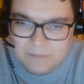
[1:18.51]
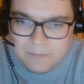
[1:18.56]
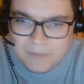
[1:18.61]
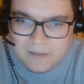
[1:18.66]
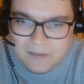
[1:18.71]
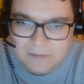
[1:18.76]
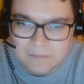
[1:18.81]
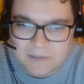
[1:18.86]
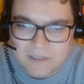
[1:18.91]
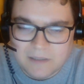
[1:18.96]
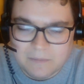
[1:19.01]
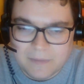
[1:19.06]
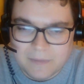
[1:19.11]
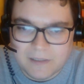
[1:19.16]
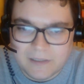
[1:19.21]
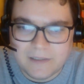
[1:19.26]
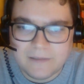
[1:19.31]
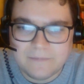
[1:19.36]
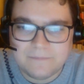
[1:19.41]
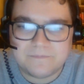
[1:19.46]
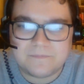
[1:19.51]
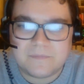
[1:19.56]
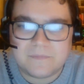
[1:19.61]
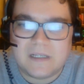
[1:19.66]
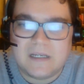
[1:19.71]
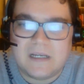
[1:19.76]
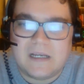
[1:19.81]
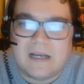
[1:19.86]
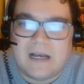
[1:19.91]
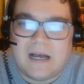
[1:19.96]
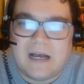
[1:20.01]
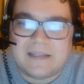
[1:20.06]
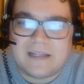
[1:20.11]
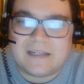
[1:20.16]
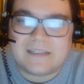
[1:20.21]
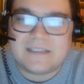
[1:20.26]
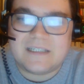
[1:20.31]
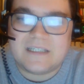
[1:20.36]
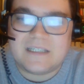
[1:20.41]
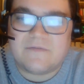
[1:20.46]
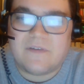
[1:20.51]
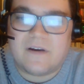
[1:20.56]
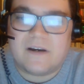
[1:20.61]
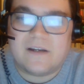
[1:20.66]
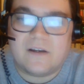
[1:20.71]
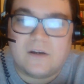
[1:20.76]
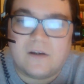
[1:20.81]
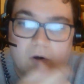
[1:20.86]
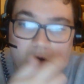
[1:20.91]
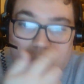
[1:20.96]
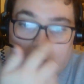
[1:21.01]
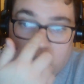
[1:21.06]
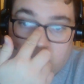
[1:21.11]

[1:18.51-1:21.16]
10 million, and that is very